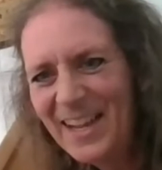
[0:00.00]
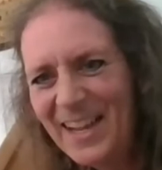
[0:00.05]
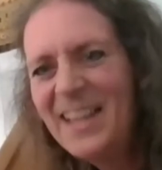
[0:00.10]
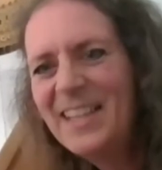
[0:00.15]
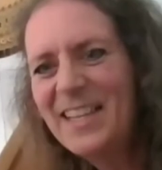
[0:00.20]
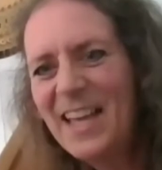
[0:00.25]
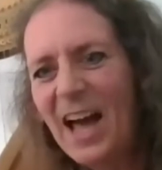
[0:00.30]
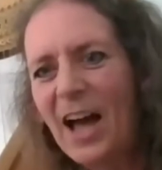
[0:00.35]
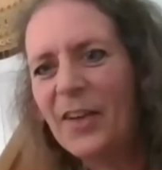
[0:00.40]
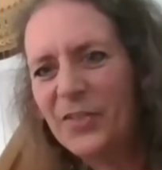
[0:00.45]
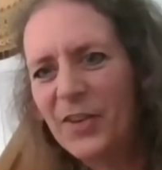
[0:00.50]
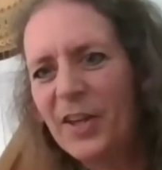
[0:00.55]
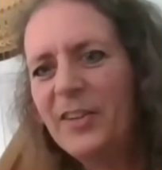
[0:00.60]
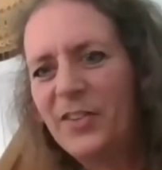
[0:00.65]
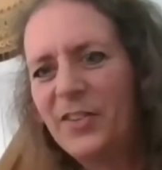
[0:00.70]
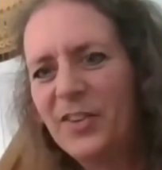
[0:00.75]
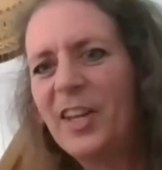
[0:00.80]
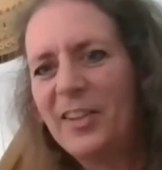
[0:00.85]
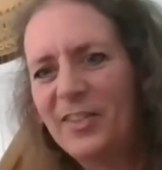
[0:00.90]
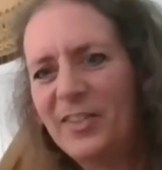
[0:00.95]
Yeah,
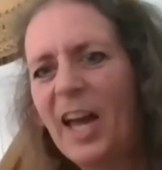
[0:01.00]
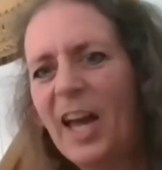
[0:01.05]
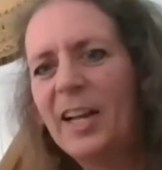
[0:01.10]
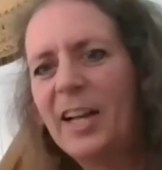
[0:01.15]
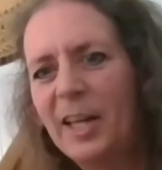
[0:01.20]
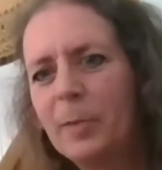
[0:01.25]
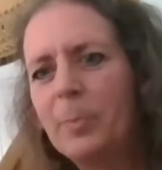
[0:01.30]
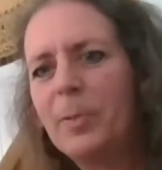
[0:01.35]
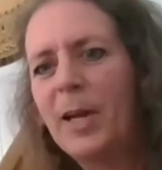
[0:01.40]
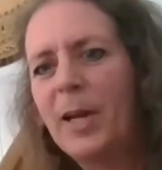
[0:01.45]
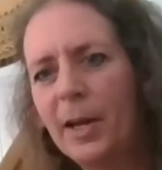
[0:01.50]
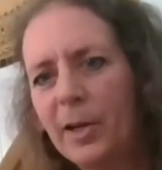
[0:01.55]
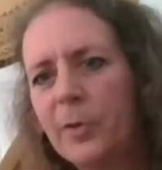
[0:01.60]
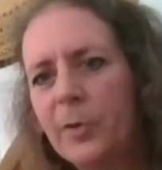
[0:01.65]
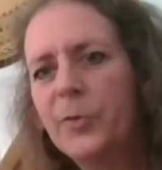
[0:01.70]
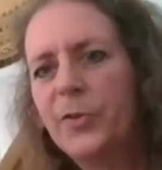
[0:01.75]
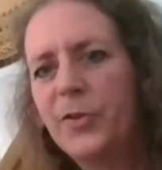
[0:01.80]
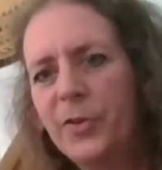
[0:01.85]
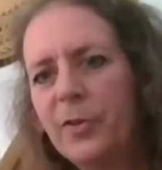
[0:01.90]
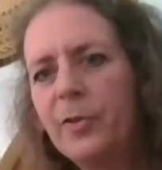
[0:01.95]
it's kind of like
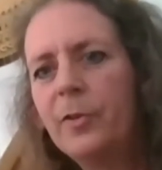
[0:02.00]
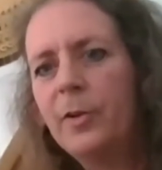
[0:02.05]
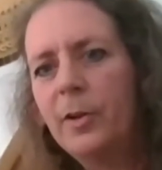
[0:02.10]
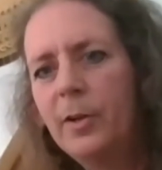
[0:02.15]
pianos